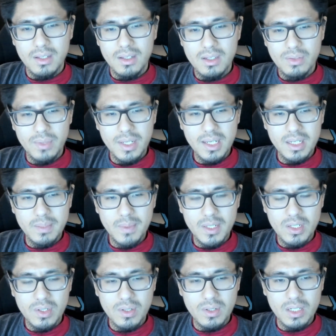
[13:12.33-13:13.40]
The week has been
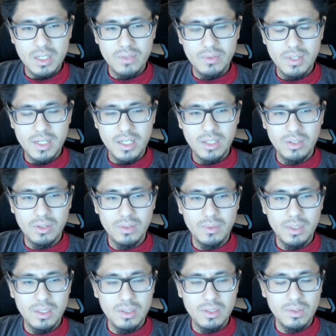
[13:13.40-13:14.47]
stressful and I don't know
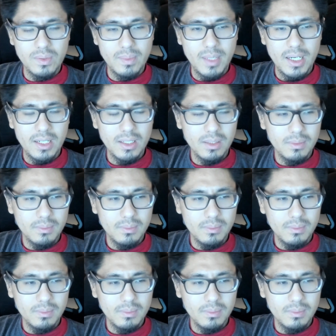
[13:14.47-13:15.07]
what to do about it.